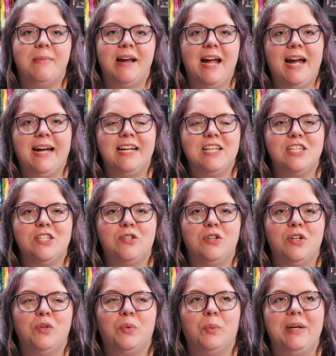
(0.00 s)
my highest
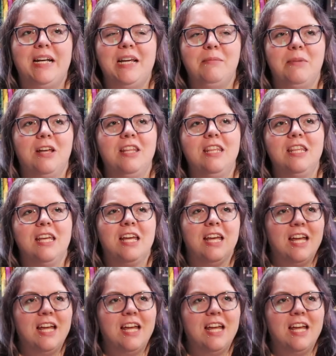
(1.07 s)
reading month.